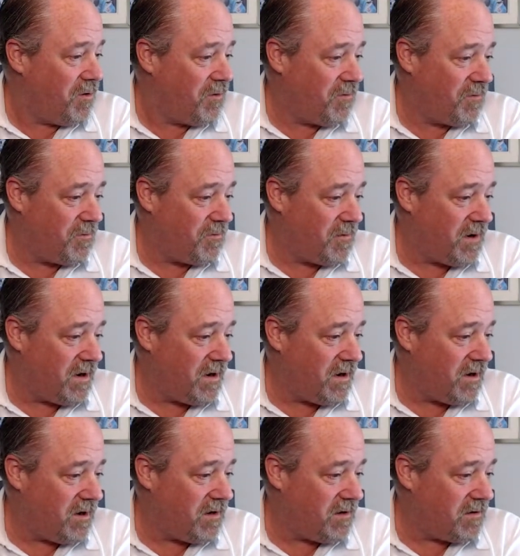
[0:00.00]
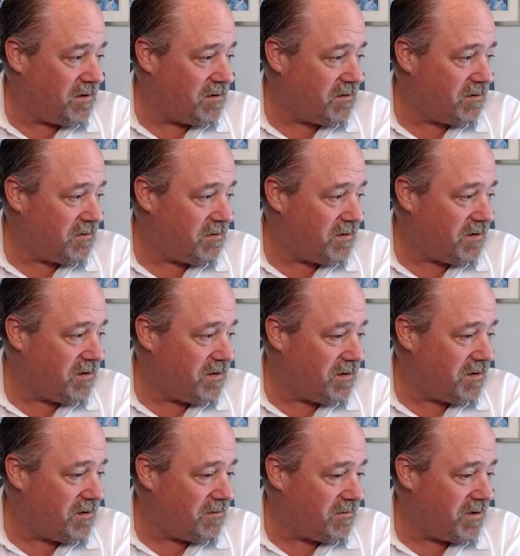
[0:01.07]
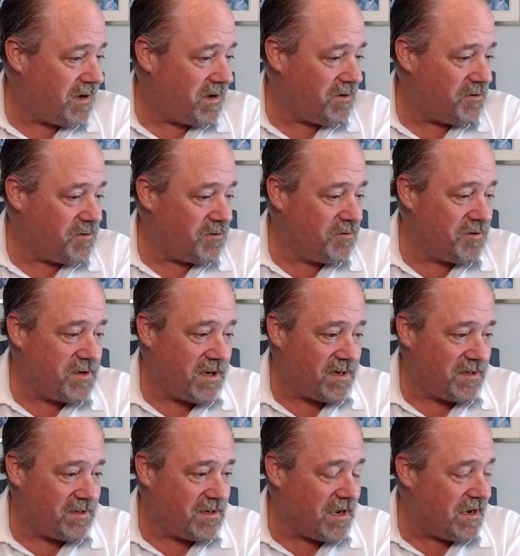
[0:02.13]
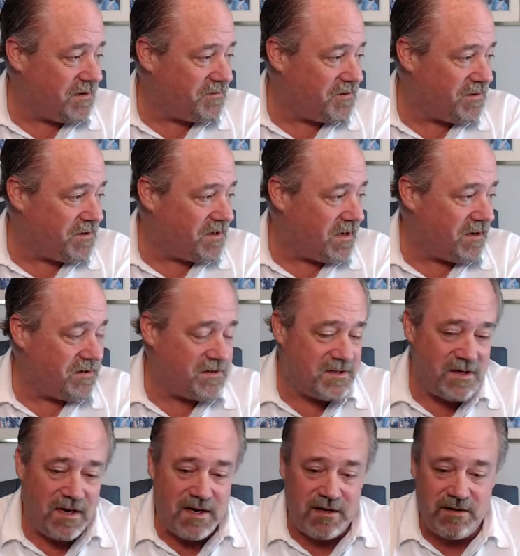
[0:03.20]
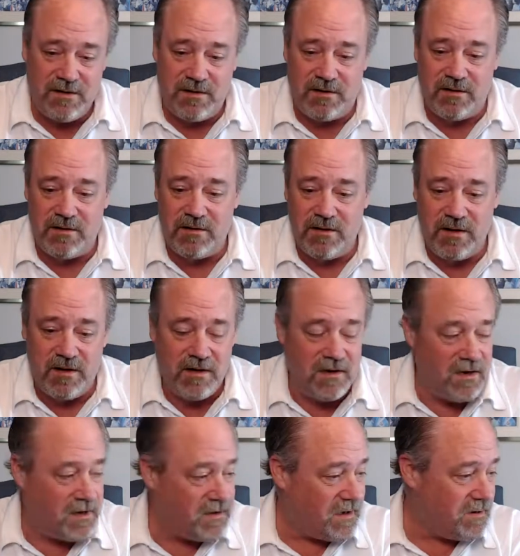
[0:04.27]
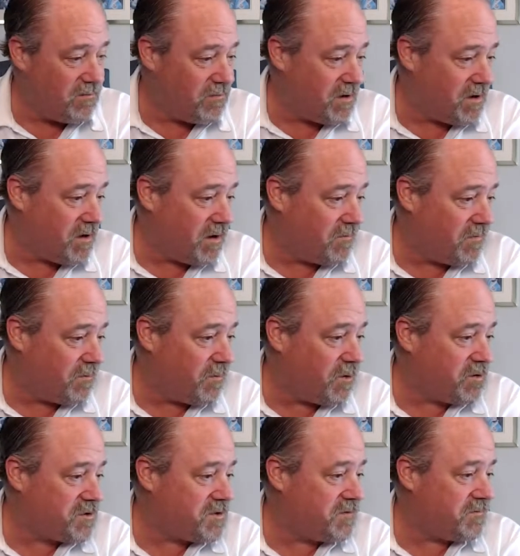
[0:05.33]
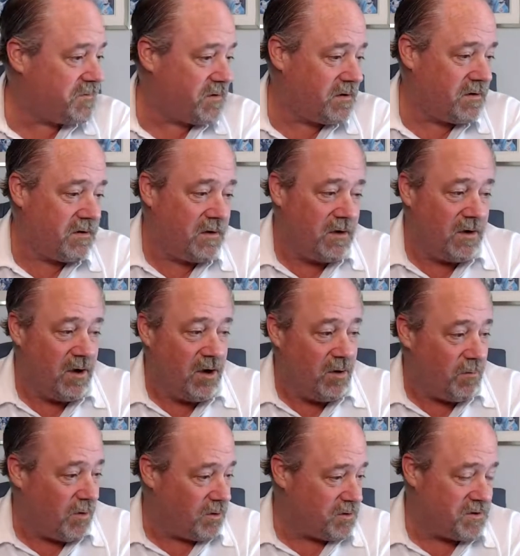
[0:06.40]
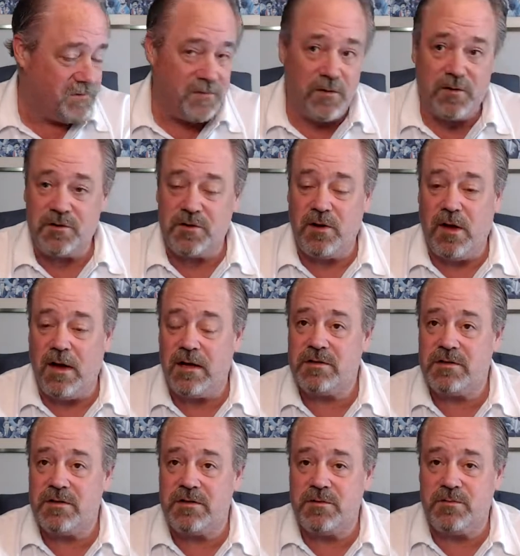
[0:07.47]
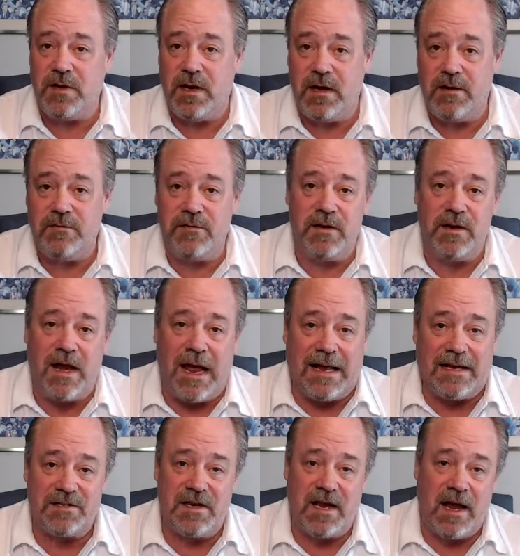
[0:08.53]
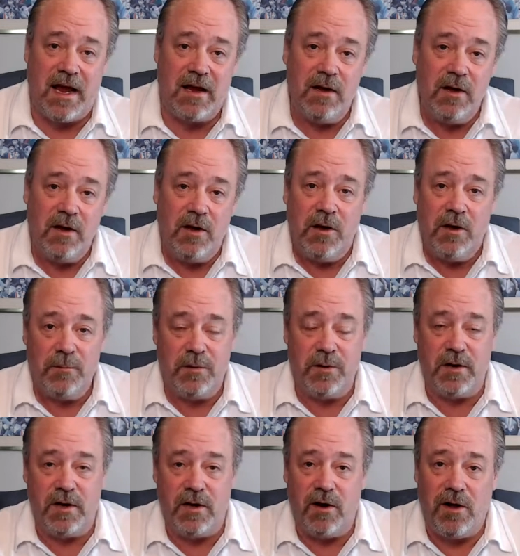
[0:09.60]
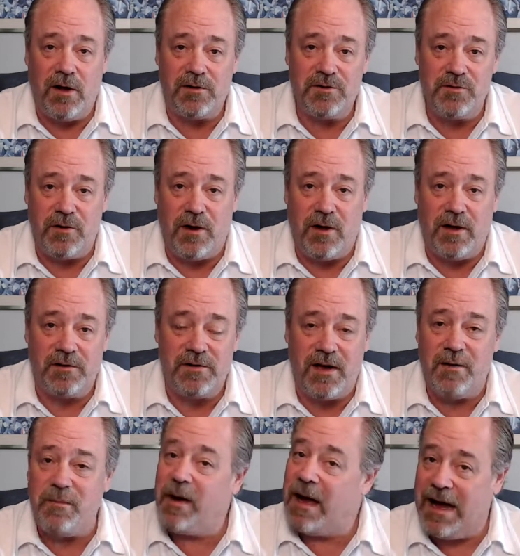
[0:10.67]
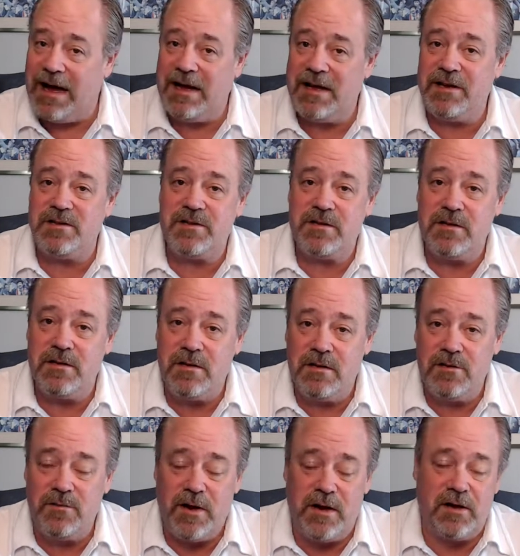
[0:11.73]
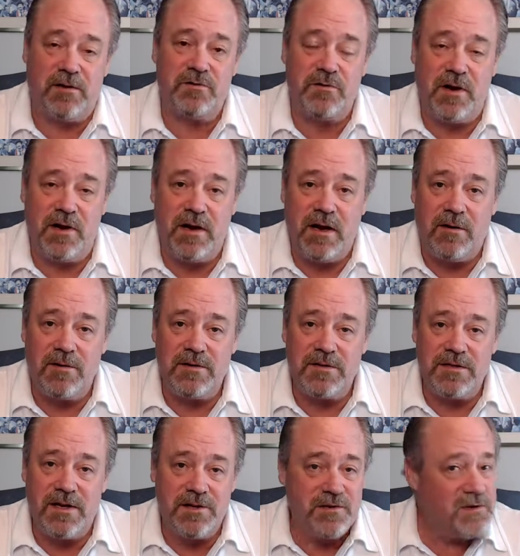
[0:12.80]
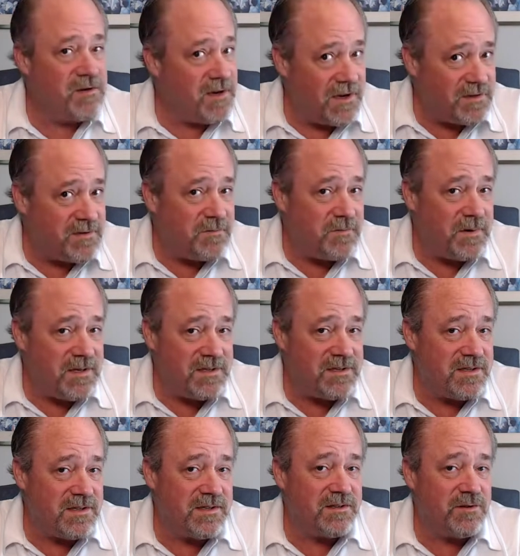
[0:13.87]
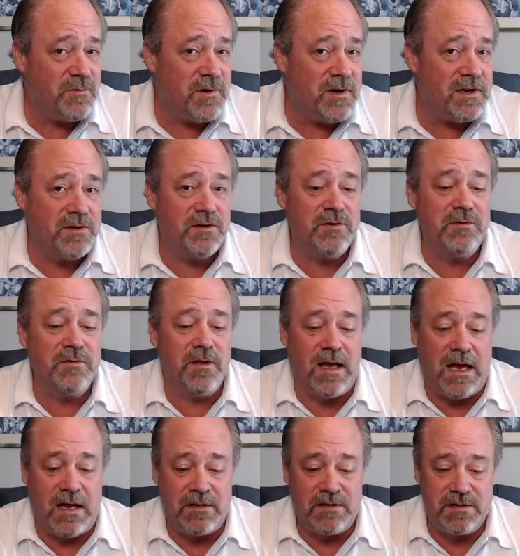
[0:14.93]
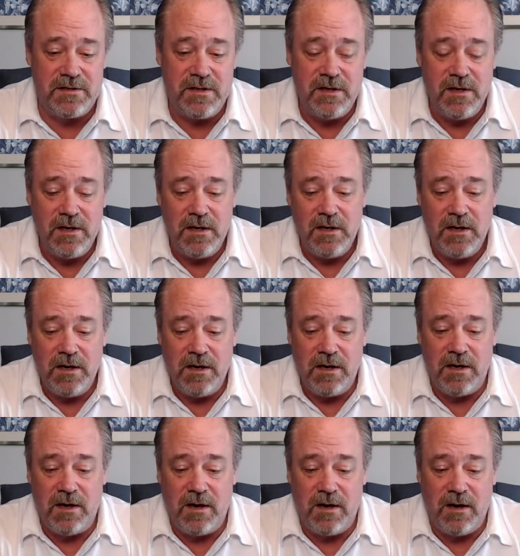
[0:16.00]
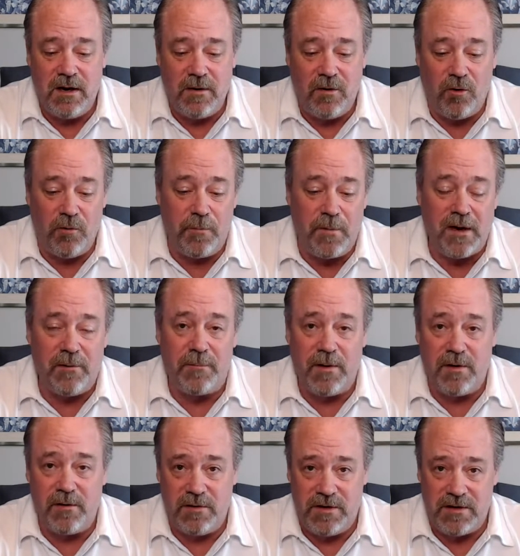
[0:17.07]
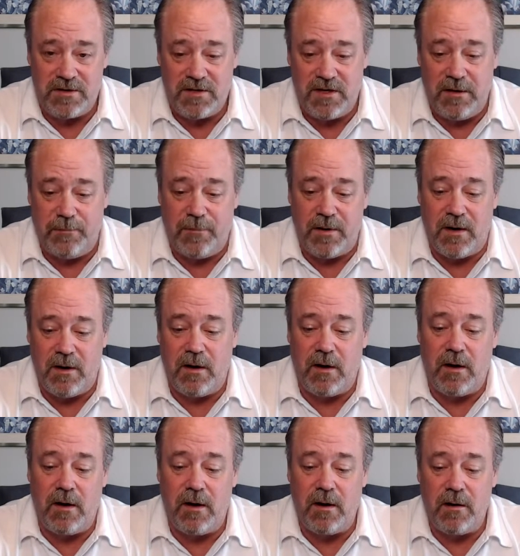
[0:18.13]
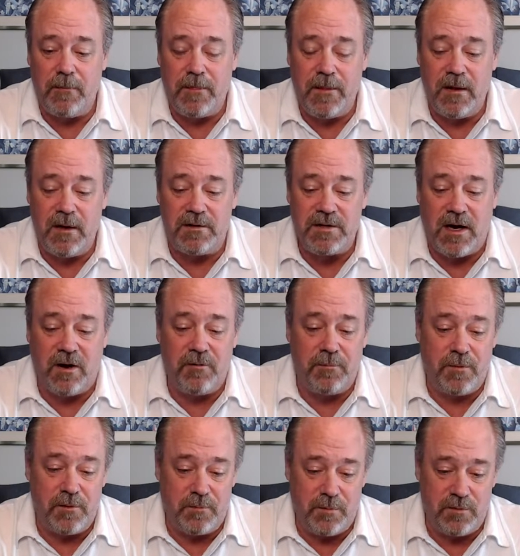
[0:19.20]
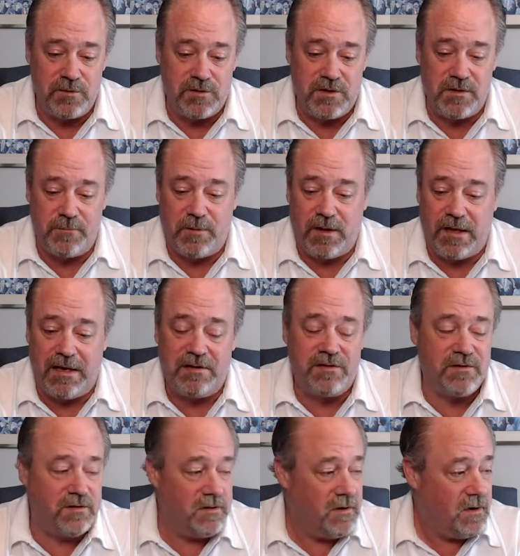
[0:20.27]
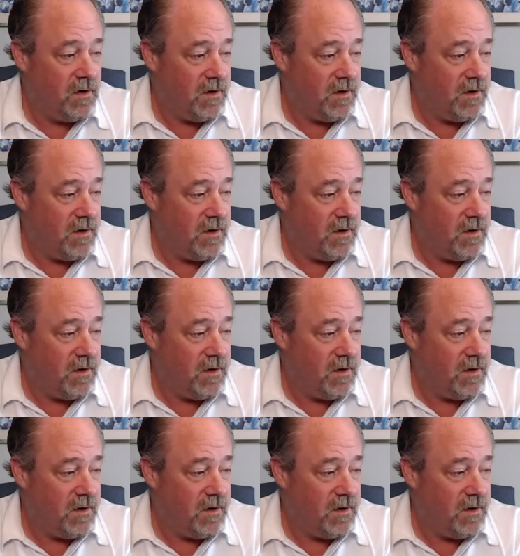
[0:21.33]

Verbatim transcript: we, uh, you know, we had crude take a dive to the downside uh, and then recover most of most of those losses. We have the Nasdaq putting in all to all time highs in the regular trading hour session. S and P's didn't quite do that. Uh, OPEC apparently is keeping uh, its output boost in place.